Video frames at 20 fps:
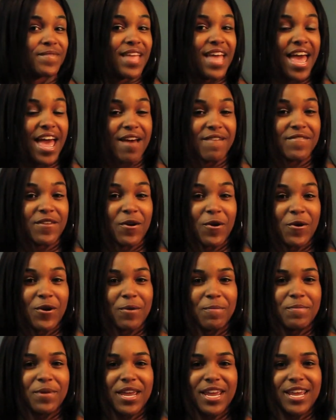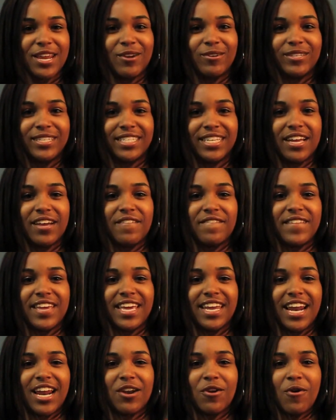have their own opinion on stuff,
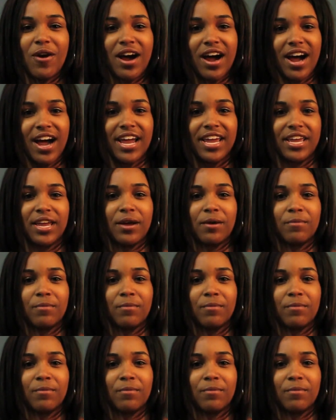and I know how I